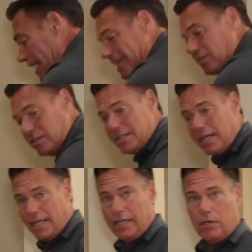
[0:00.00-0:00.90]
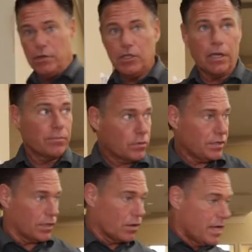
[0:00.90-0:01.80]
End of the day, you know, when you come
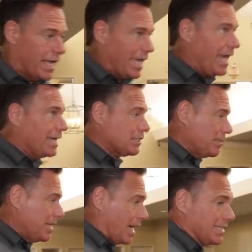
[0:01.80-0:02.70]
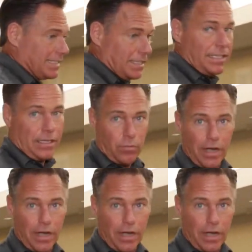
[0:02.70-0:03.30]
through here, it has to be nice and clean.